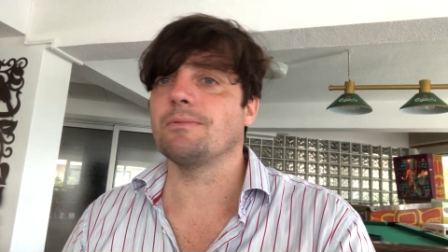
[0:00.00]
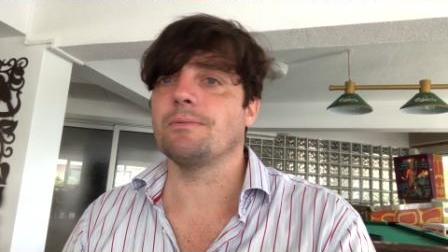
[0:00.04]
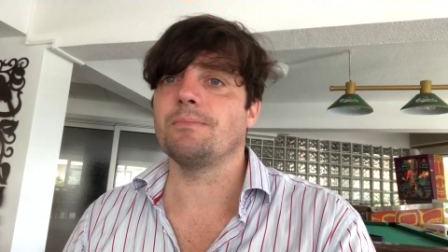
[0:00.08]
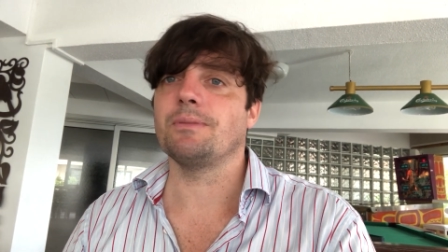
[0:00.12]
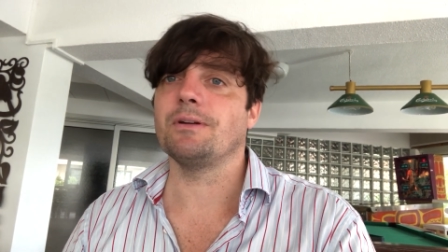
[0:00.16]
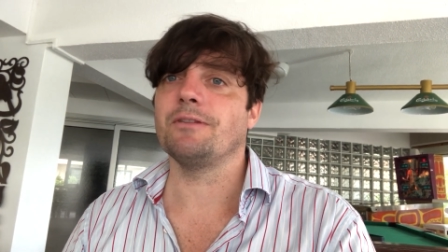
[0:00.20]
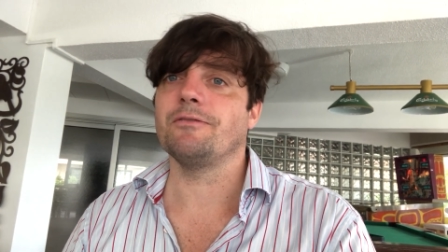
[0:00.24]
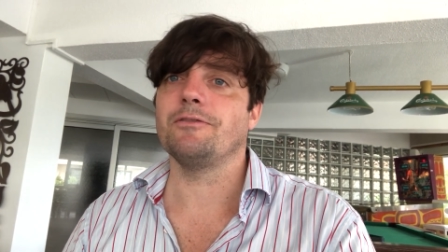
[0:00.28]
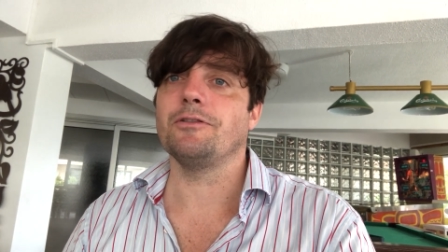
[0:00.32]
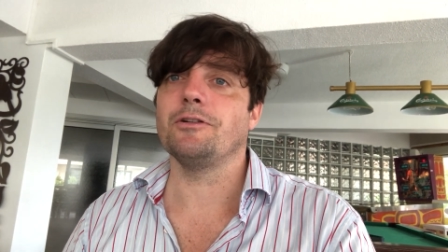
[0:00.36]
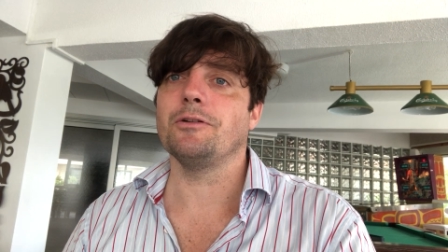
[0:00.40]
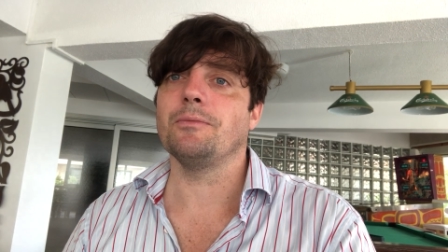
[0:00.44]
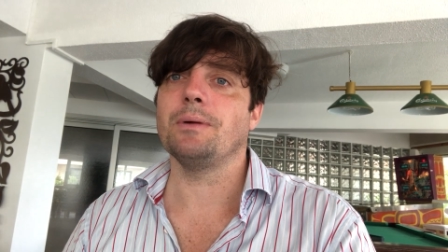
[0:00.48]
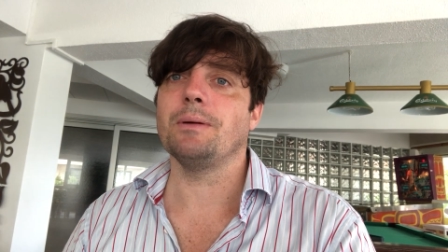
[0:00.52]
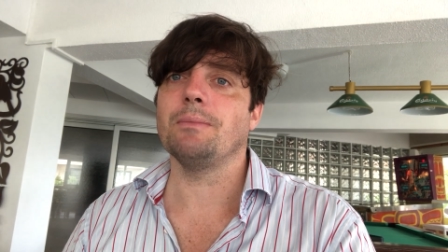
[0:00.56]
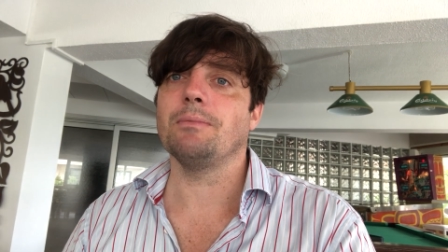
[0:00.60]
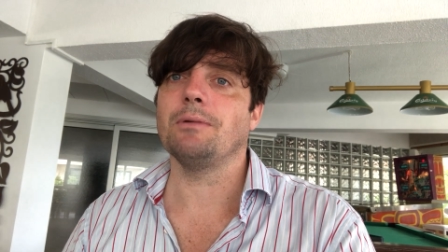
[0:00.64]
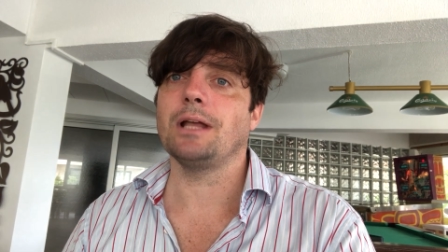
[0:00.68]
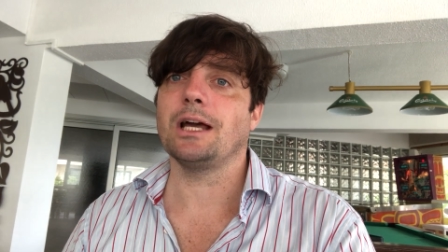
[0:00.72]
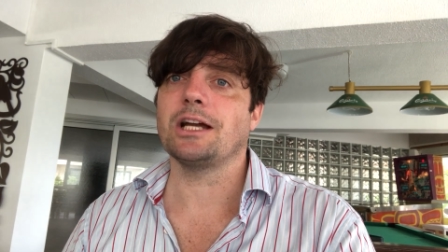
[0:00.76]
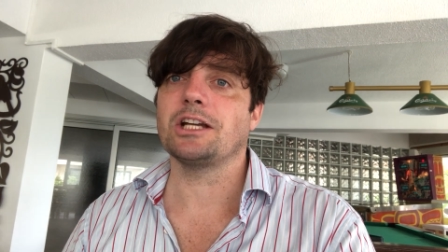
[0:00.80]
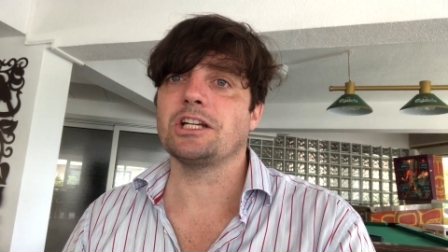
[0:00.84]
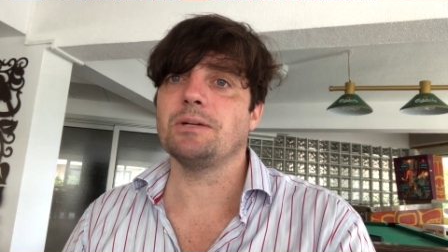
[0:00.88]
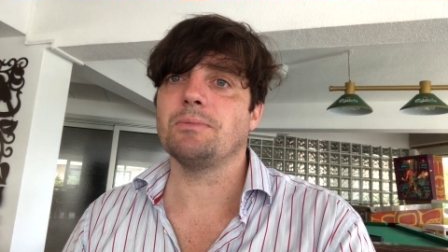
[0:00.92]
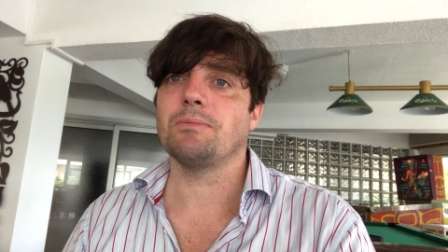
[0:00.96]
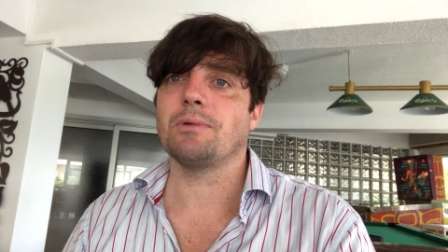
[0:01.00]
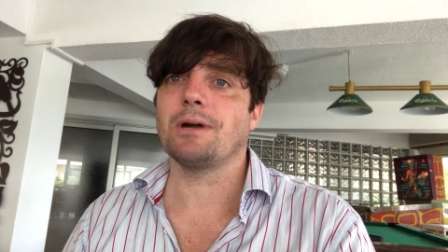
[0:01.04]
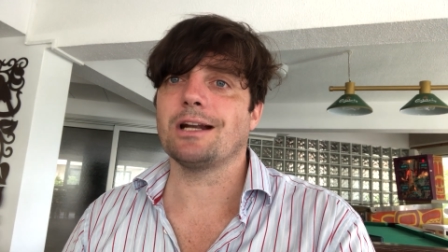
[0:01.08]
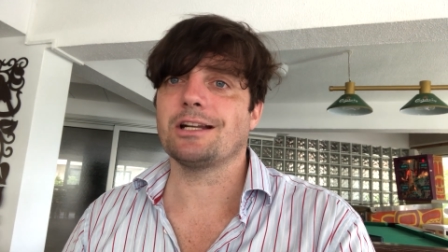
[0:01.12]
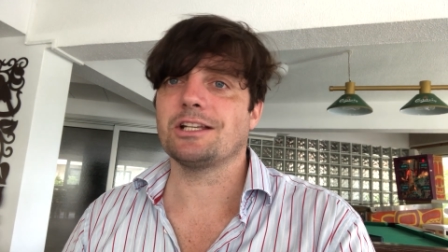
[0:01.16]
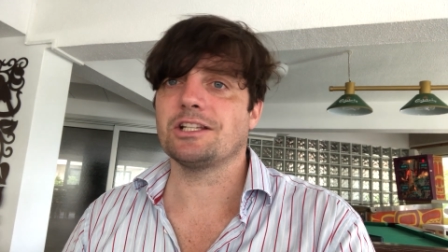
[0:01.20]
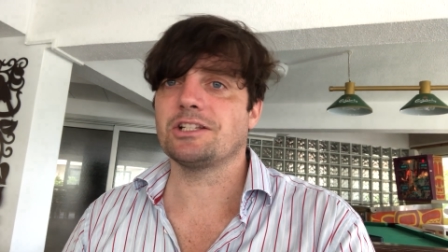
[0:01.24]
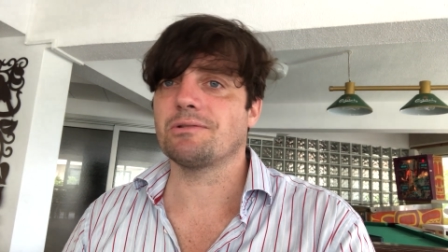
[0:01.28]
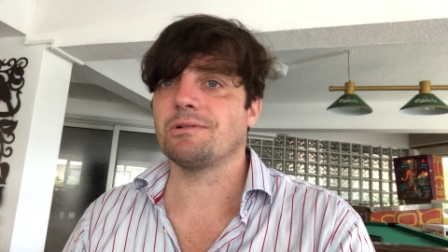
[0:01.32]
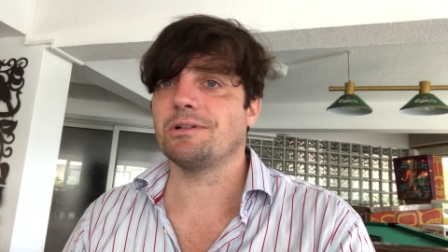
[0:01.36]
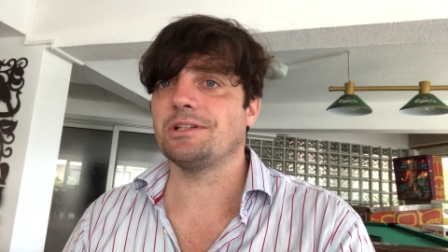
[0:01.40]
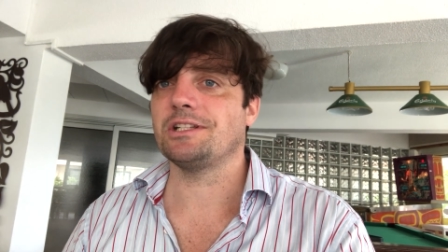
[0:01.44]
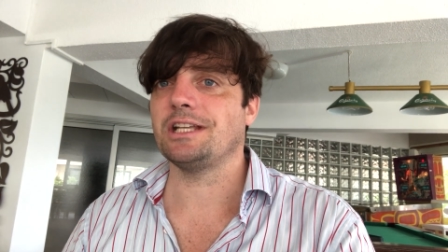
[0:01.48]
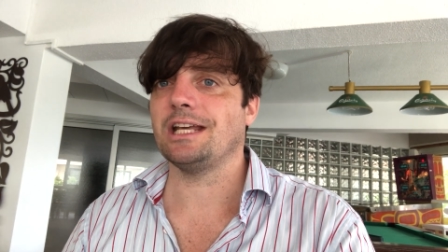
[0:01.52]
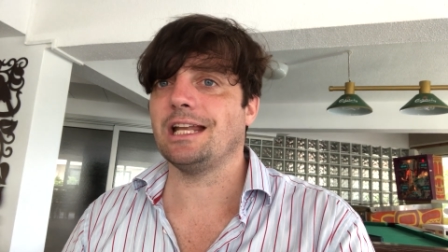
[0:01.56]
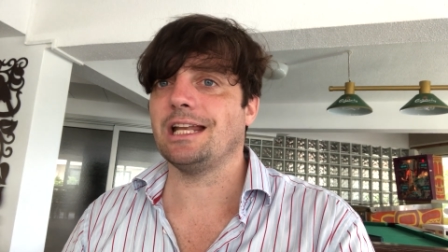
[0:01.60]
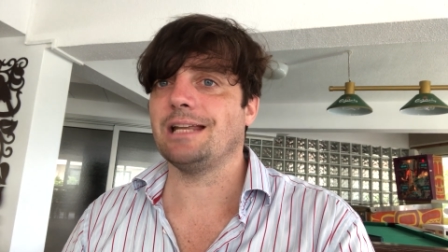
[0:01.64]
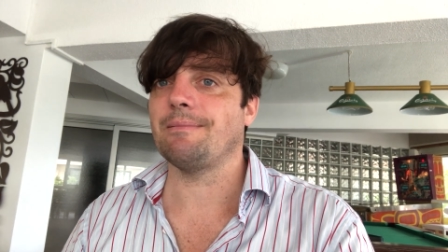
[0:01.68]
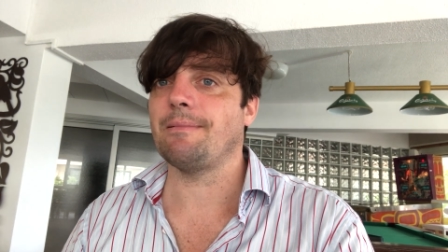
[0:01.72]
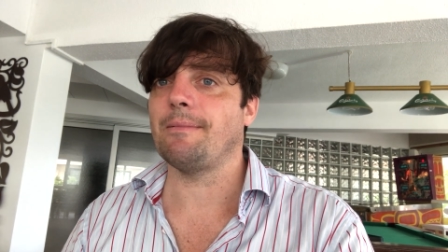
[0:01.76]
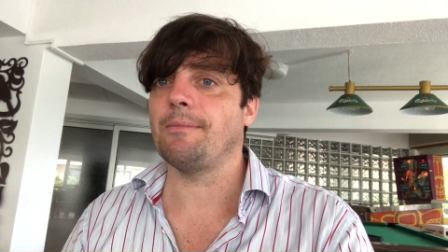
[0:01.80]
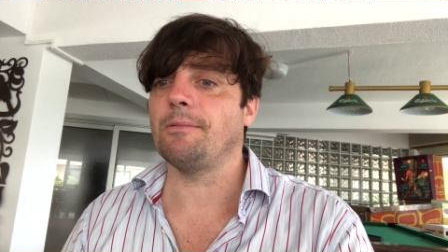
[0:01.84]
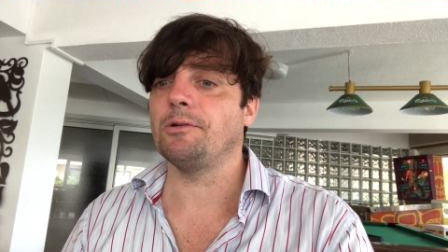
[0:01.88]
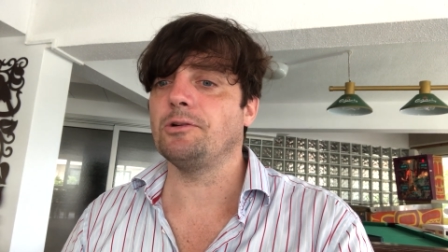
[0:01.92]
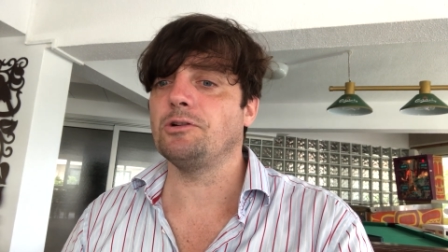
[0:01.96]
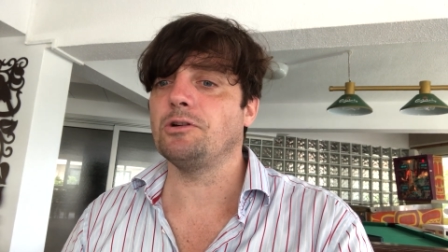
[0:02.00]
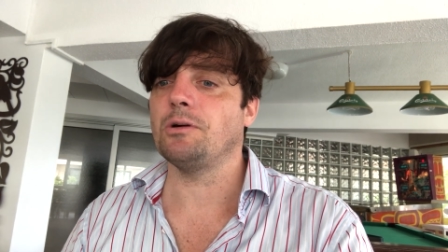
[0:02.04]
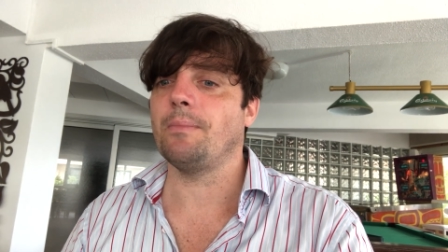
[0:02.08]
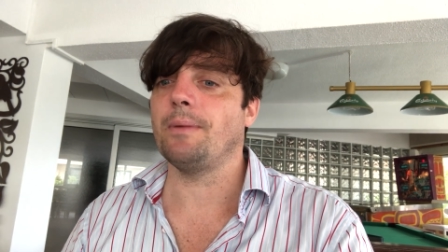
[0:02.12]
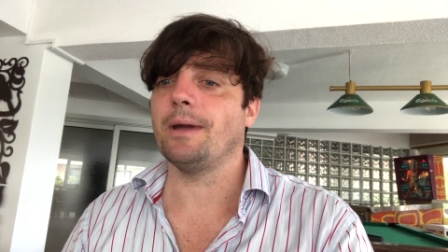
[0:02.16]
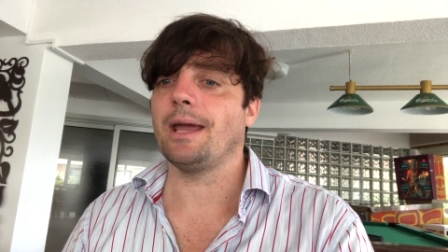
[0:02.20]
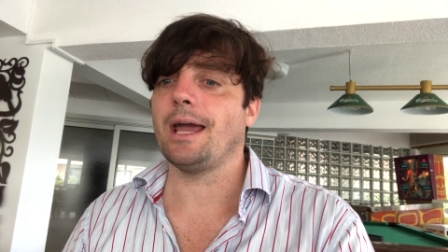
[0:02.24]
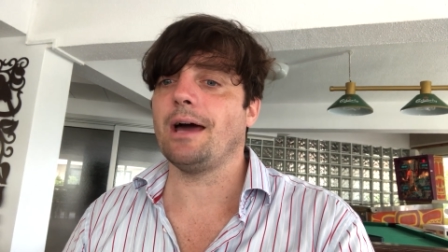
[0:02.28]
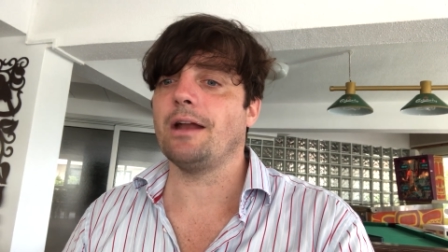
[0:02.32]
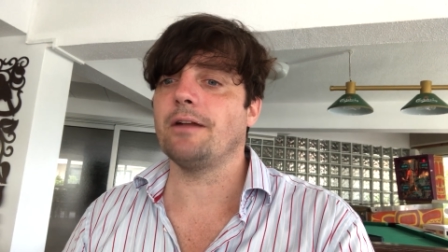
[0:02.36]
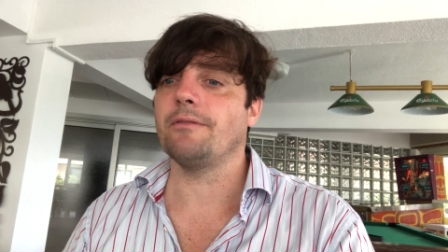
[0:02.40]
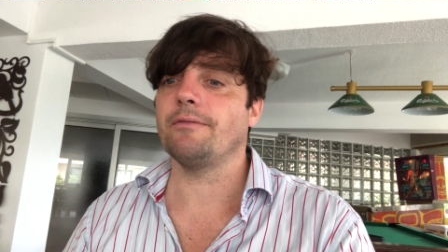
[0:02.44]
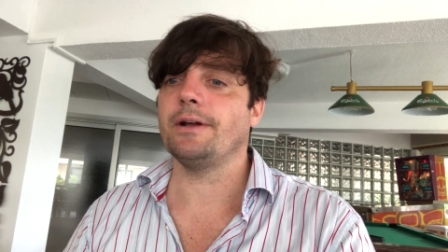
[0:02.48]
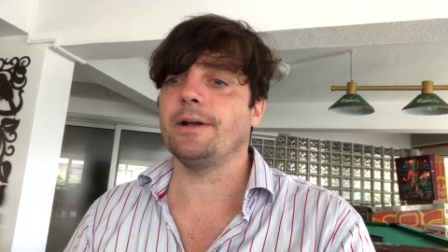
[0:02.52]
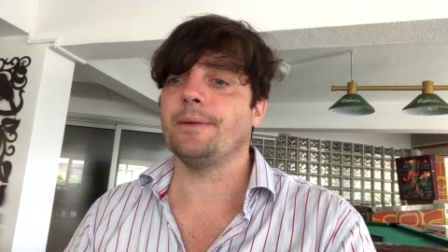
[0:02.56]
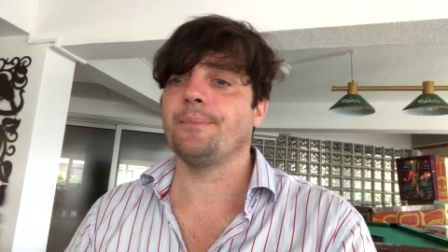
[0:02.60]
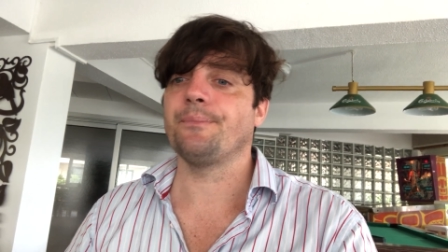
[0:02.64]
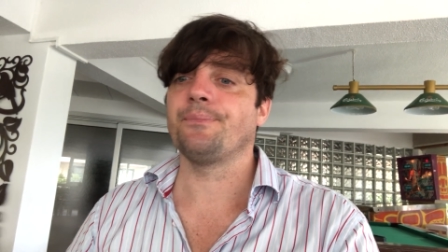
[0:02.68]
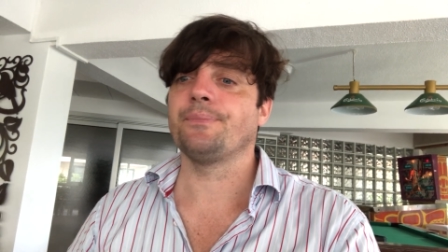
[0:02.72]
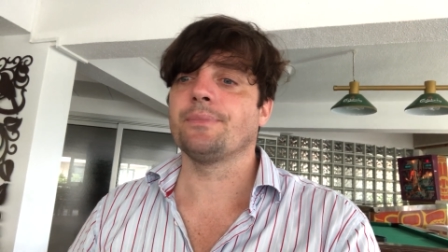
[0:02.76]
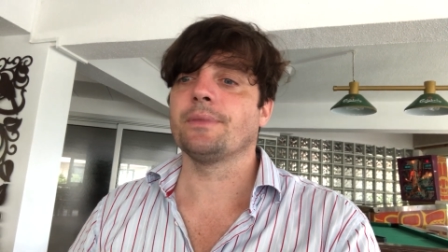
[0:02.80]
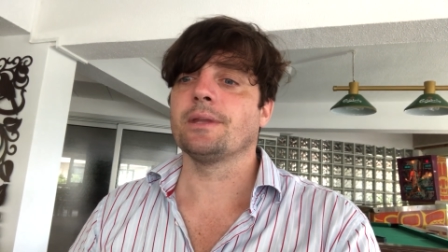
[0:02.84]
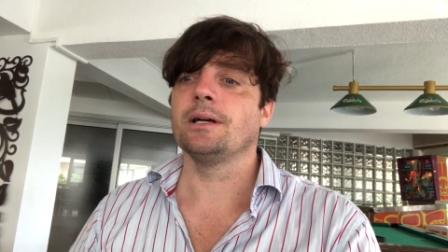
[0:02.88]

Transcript: but fewer people actually practice Christianity, people are dropping out of it.